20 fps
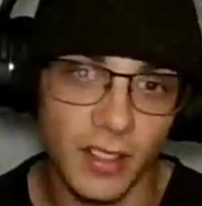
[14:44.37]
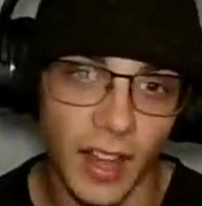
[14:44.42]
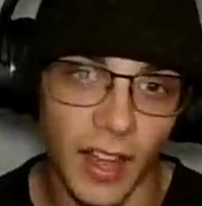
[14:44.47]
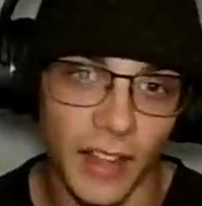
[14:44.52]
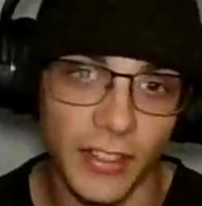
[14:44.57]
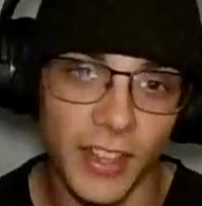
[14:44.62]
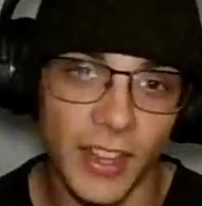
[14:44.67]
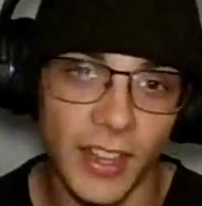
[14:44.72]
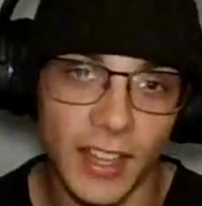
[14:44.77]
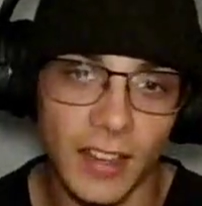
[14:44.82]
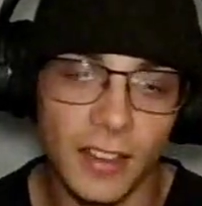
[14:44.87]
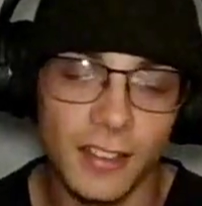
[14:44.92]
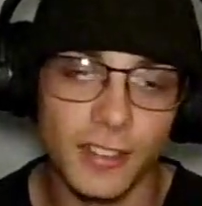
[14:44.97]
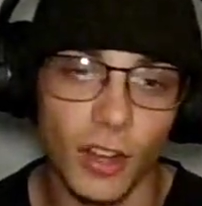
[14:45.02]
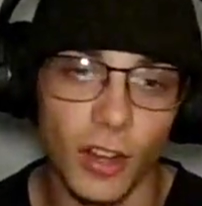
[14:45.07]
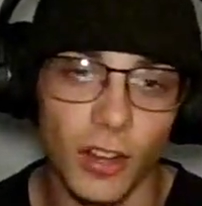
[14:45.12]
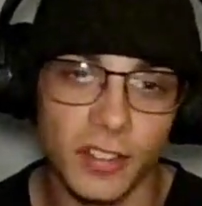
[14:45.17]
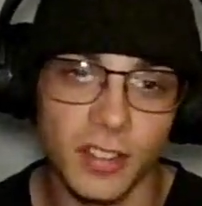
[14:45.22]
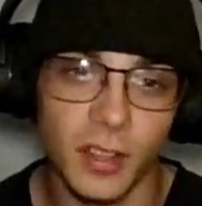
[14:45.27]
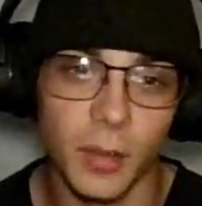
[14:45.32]
I think he
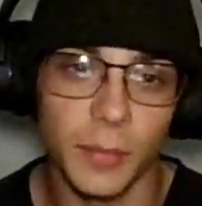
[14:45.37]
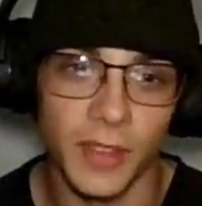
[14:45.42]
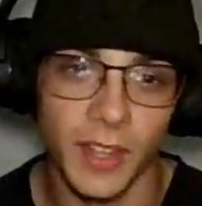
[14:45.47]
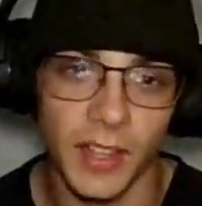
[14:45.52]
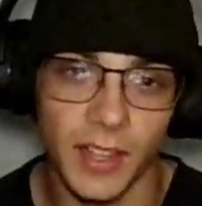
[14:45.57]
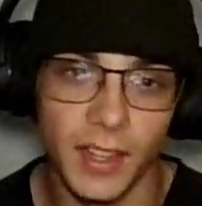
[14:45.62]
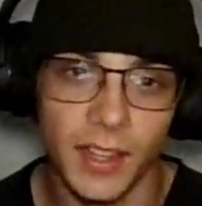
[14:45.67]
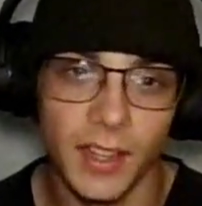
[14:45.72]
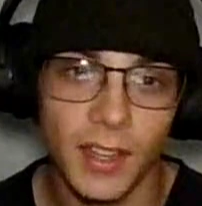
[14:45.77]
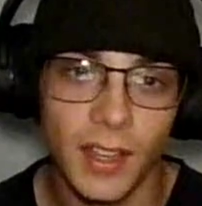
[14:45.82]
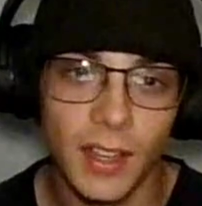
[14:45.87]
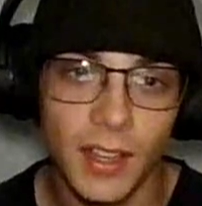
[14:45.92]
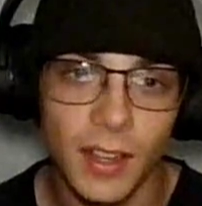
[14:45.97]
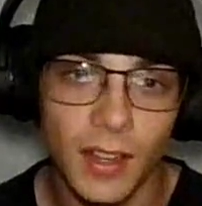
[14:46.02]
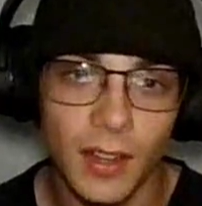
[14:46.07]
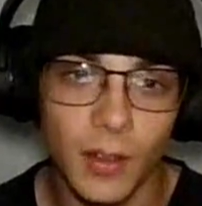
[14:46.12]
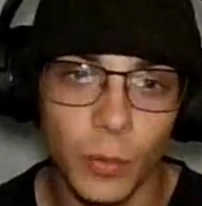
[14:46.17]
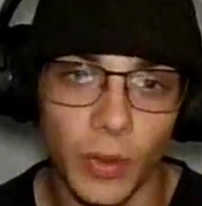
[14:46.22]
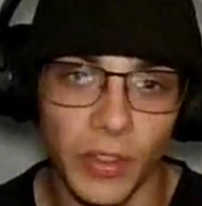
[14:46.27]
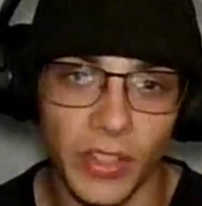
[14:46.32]
saw something
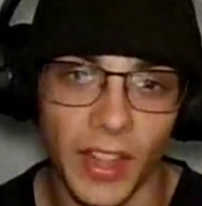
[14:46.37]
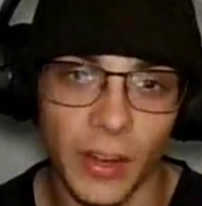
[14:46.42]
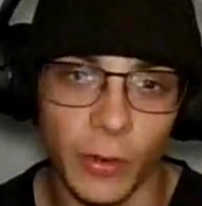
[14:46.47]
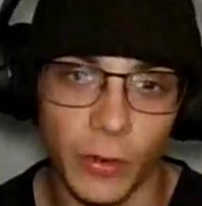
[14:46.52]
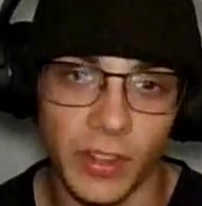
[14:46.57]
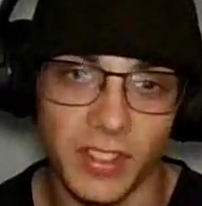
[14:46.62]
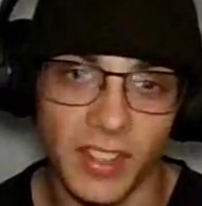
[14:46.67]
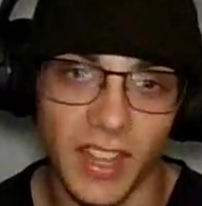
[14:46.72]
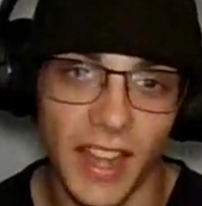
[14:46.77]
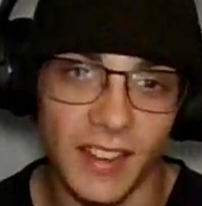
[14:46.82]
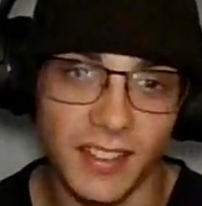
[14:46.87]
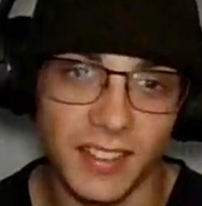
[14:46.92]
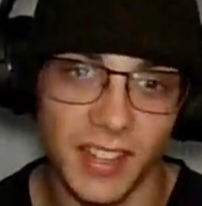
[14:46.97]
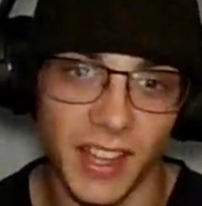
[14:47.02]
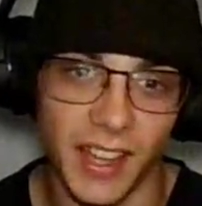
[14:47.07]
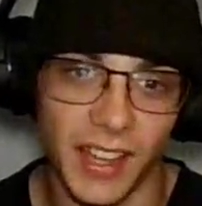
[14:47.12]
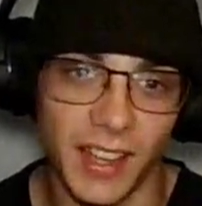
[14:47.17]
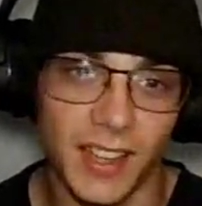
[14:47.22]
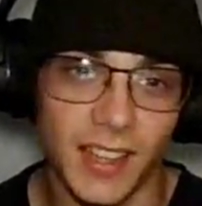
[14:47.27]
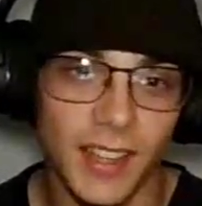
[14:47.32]
with Henry's gas
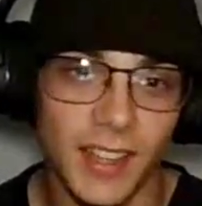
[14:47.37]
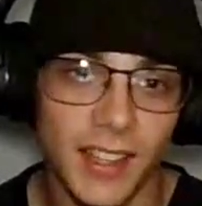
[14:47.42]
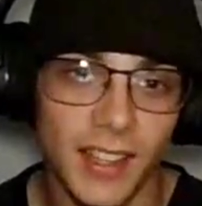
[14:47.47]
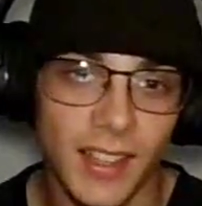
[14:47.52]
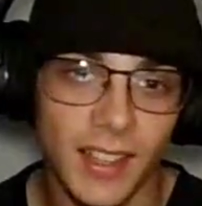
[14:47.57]
tank.